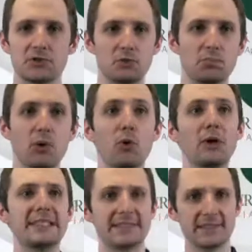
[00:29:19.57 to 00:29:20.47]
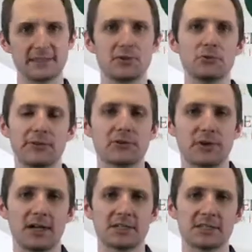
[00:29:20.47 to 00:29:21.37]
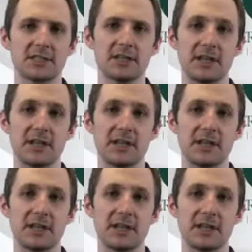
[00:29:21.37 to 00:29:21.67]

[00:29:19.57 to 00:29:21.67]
to point it to the trust,